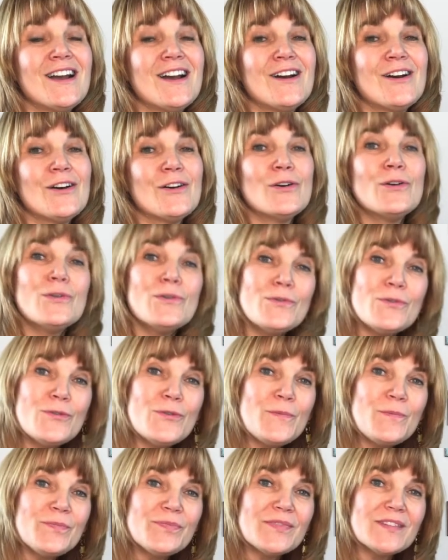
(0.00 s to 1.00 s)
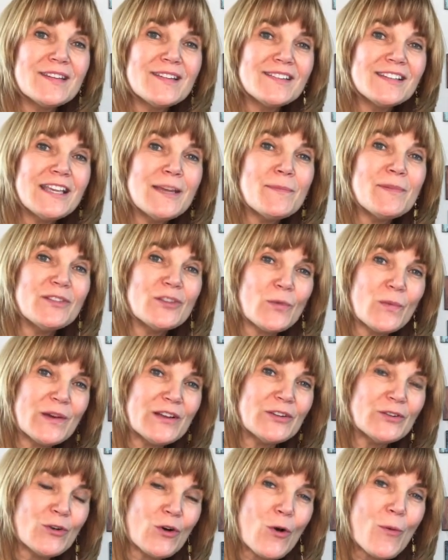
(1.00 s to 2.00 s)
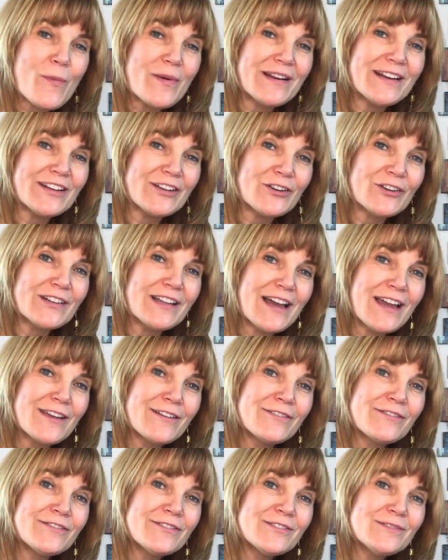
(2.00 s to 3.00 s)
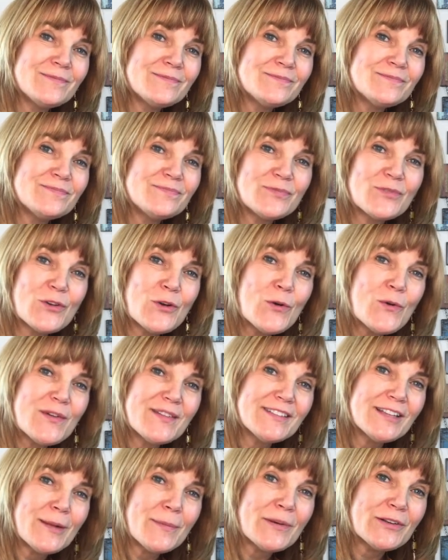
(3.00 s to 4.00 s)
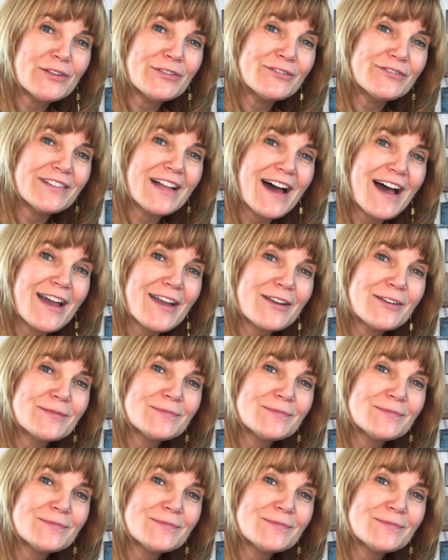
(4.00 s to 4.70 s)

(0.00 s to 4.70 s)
Who is keeping the window open in your life? Who is helping you fly?